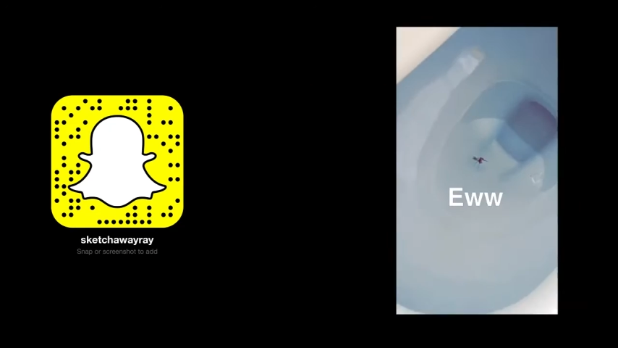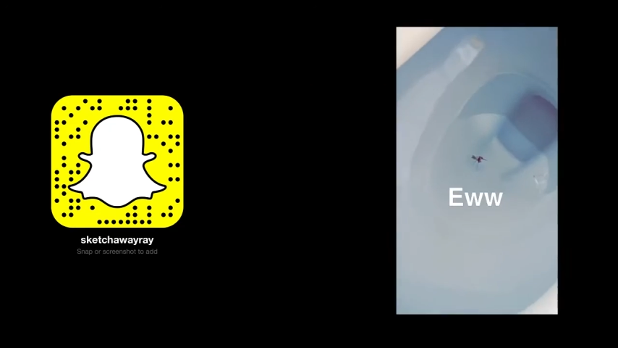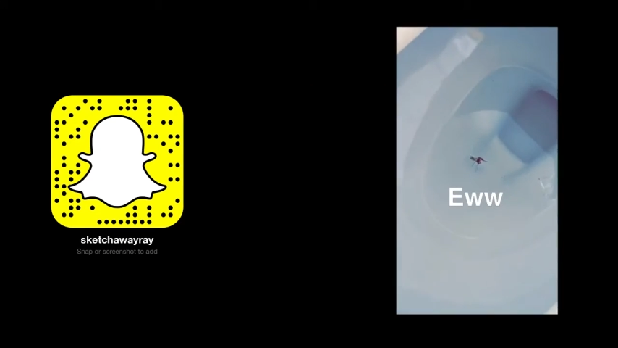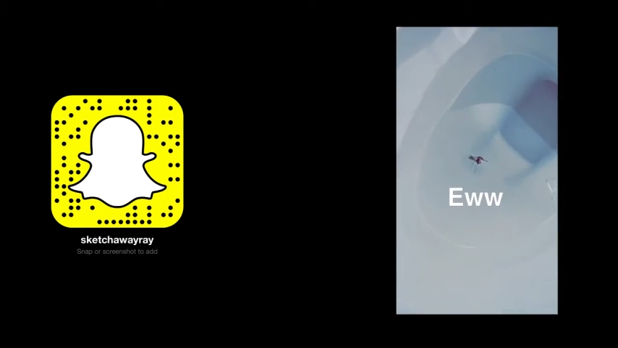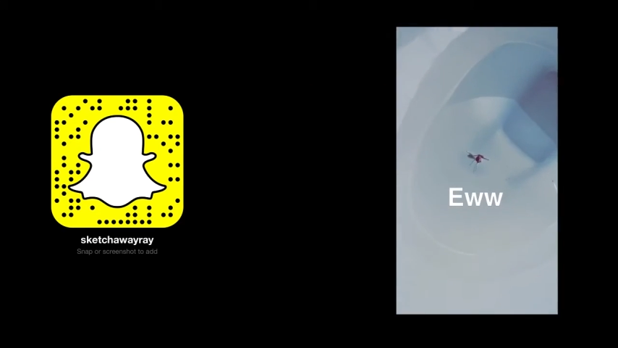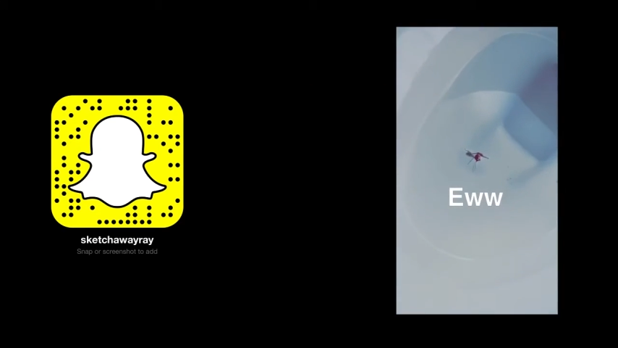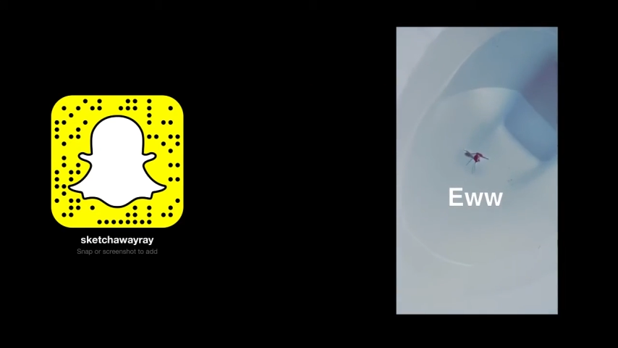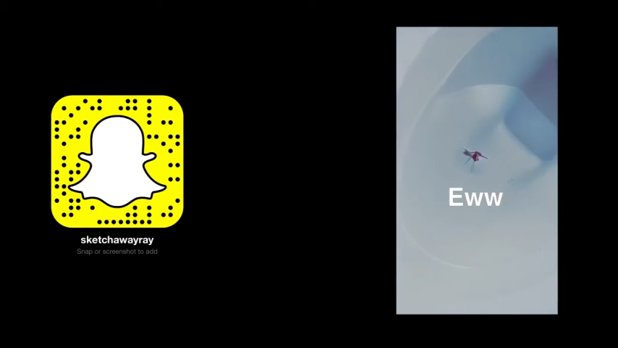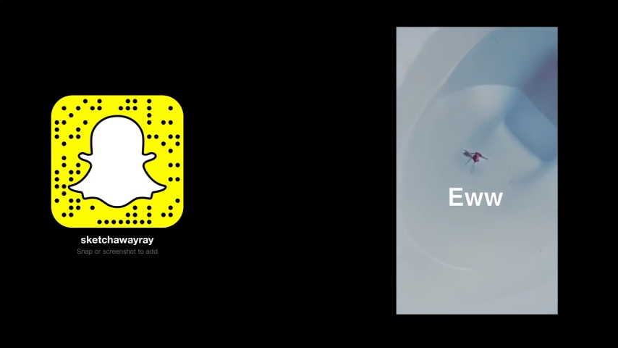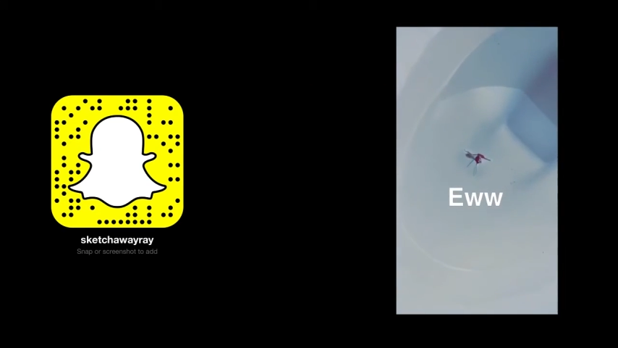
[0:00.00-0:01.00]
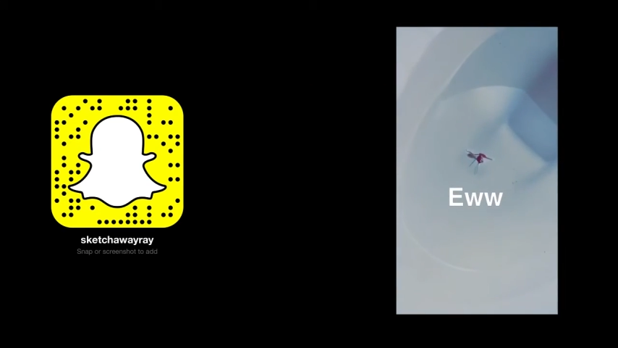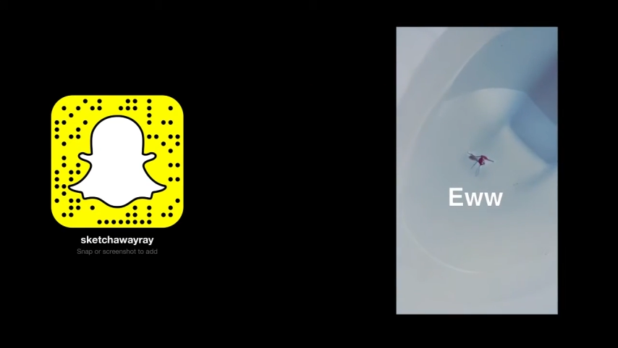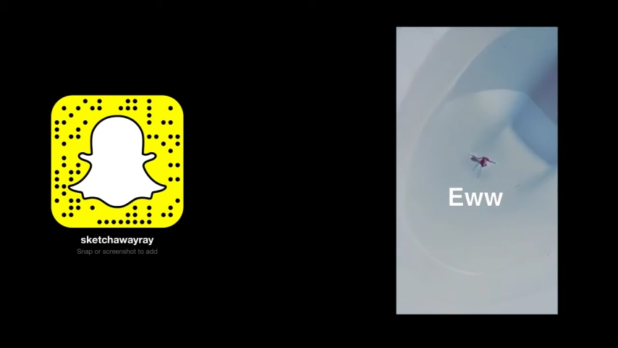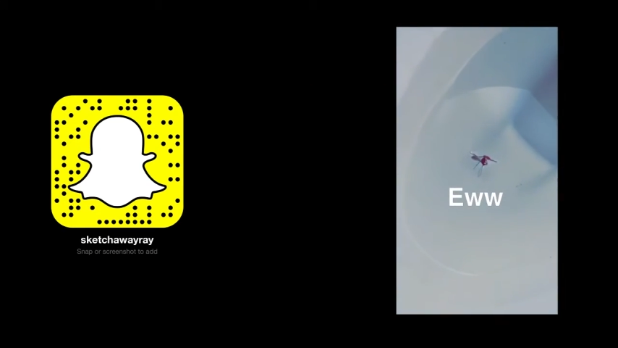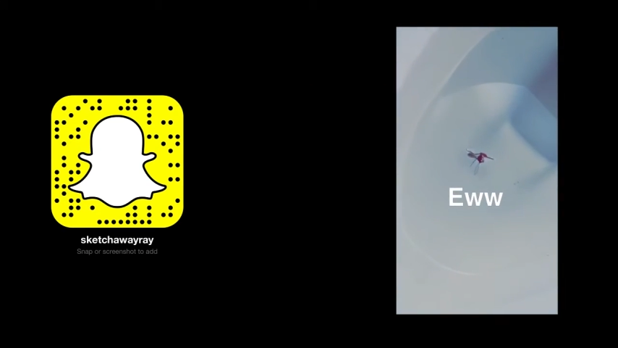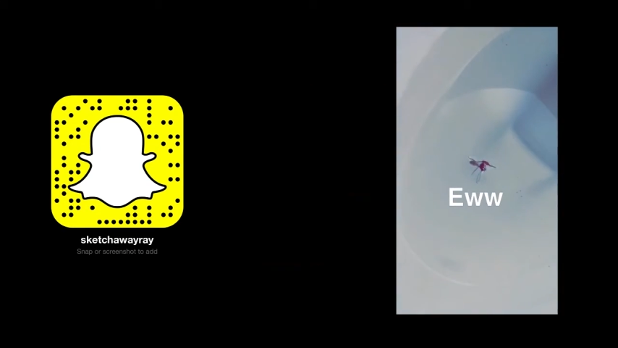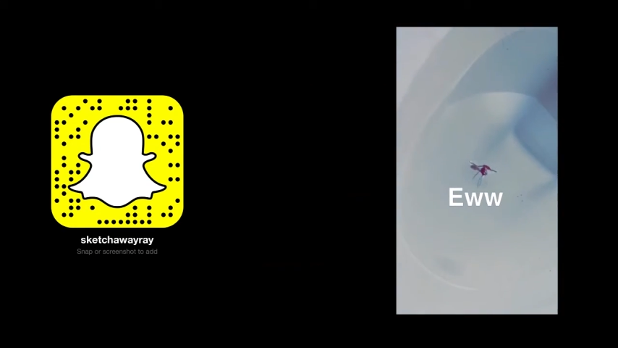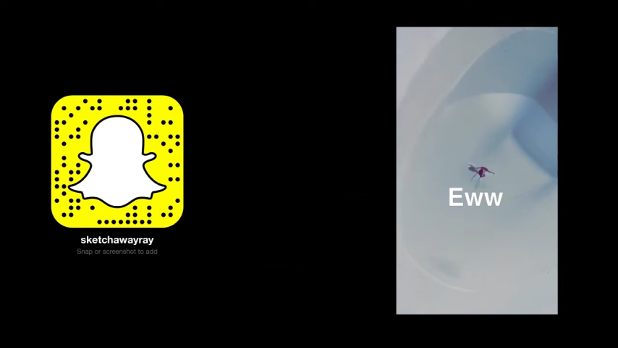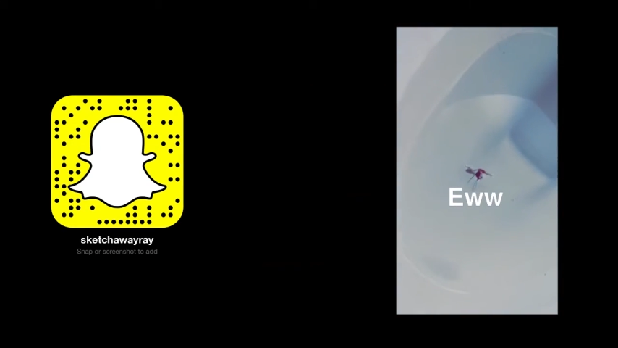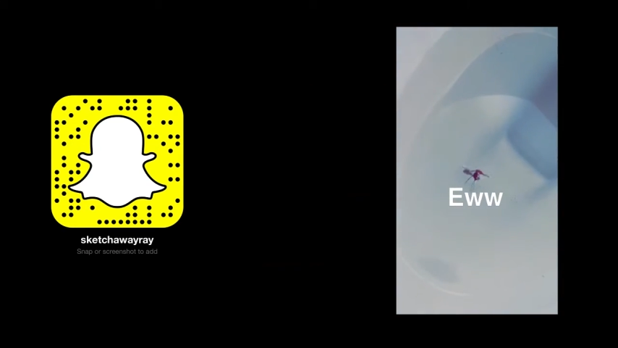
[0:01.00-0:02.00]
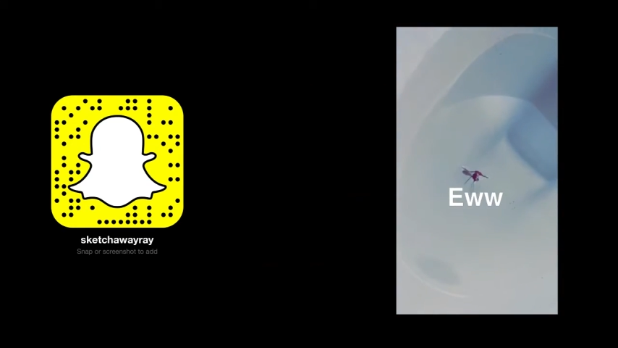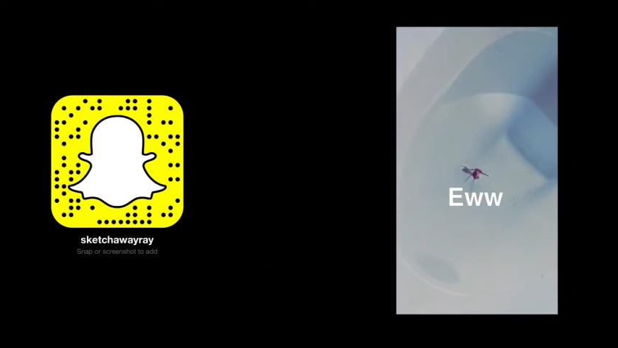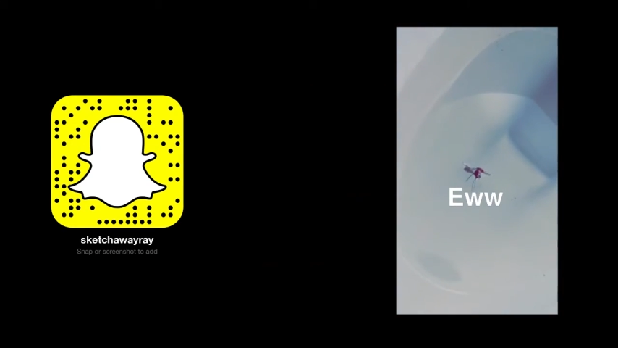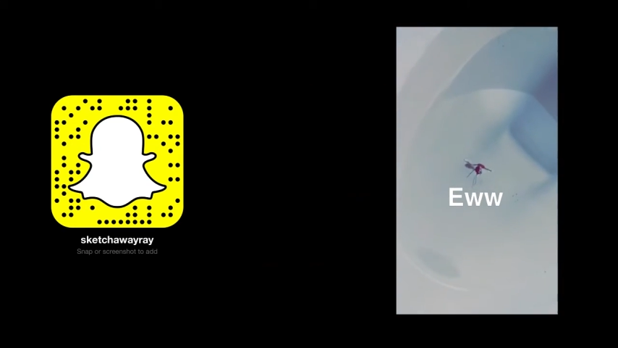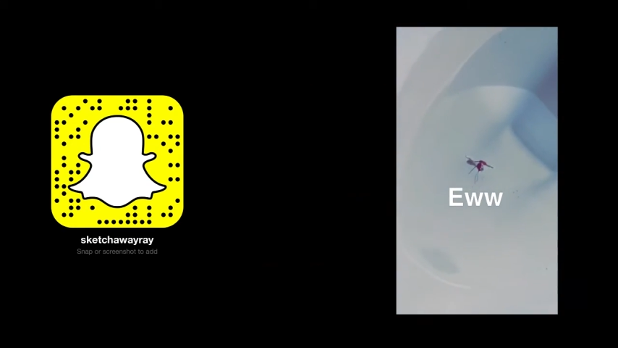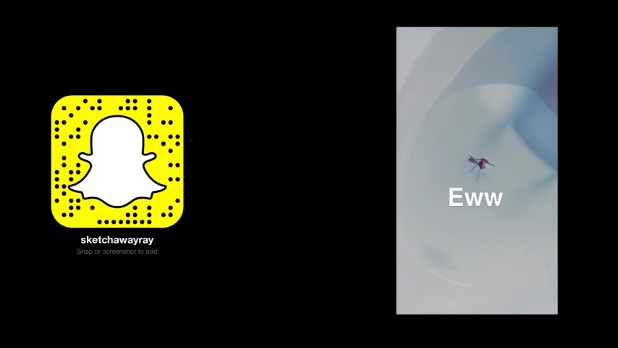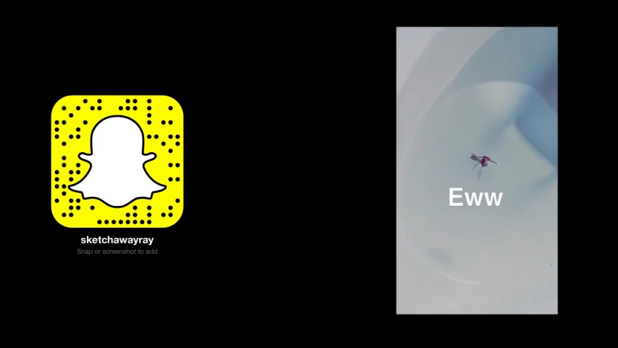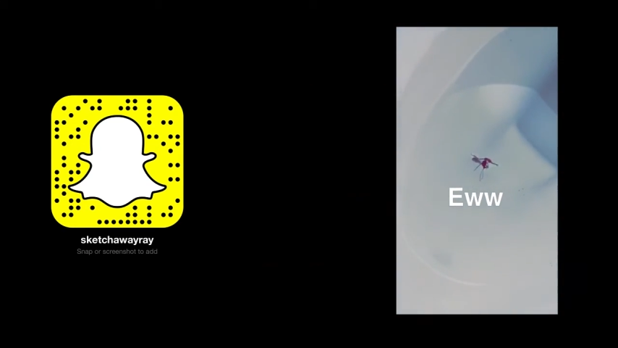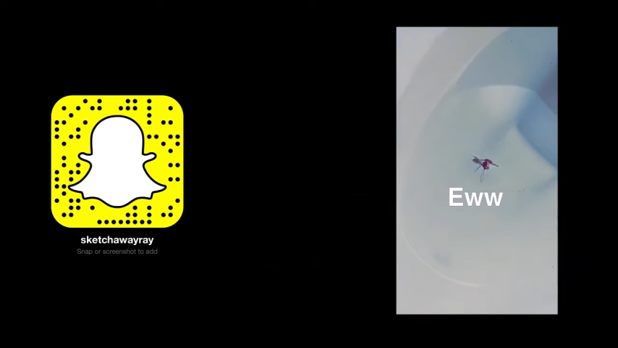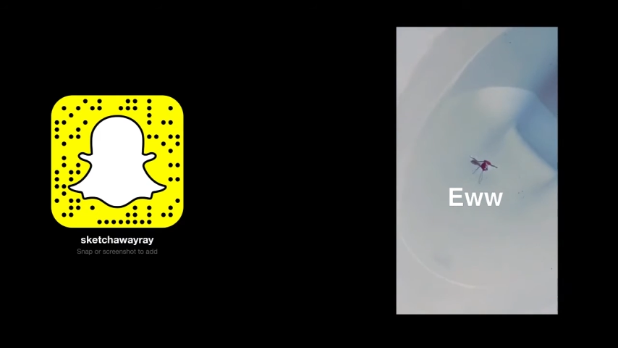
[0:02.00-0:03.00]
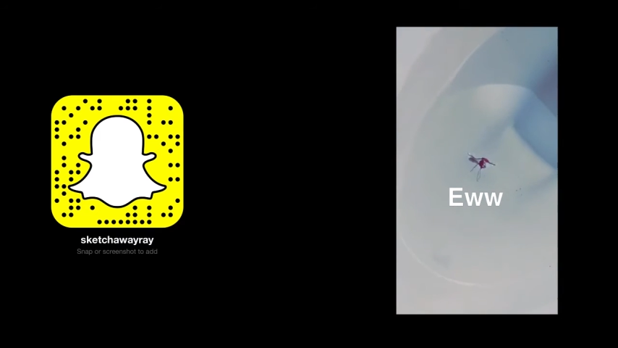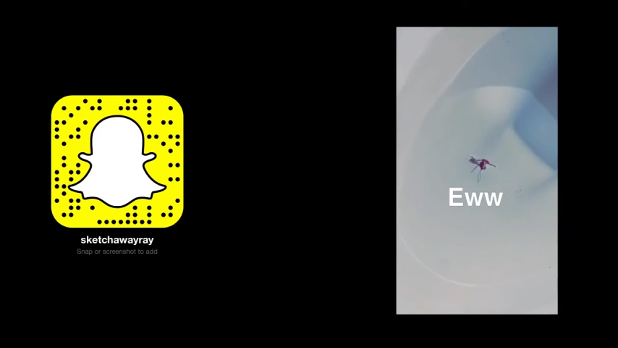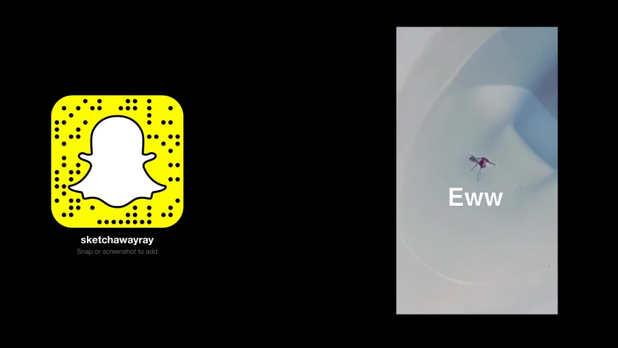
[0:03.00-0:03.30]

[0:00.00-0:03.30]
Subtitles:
Nobody's mouth can be seen.